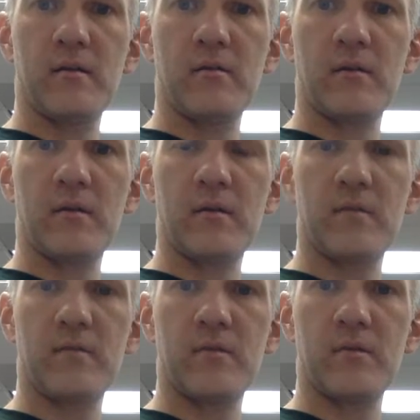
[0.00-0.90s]
Okay,
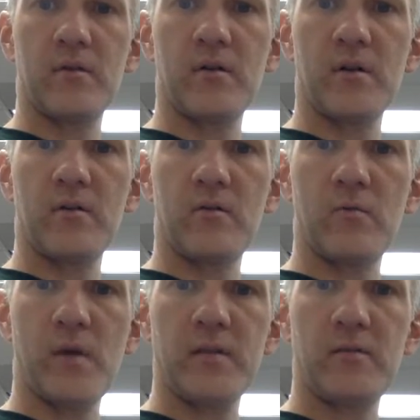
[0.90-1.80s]
third
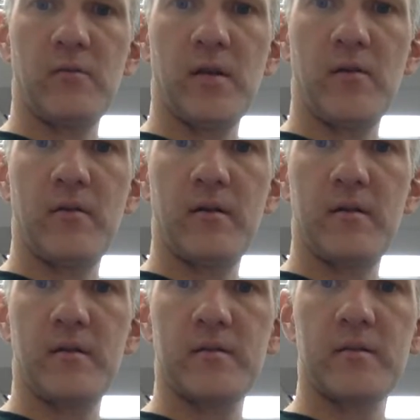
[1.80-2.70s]
knuckle way too low.
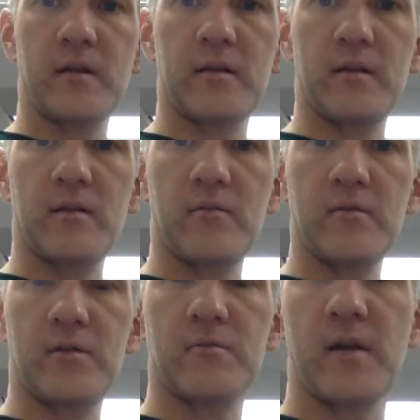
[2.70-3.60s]
Second knuckle
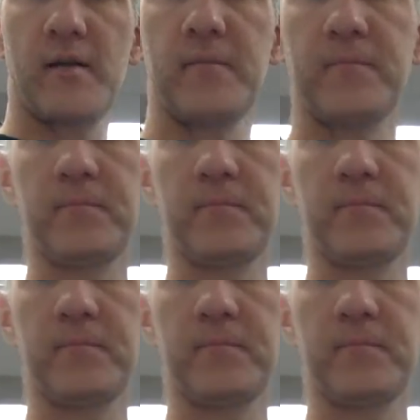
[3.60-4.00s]
just right.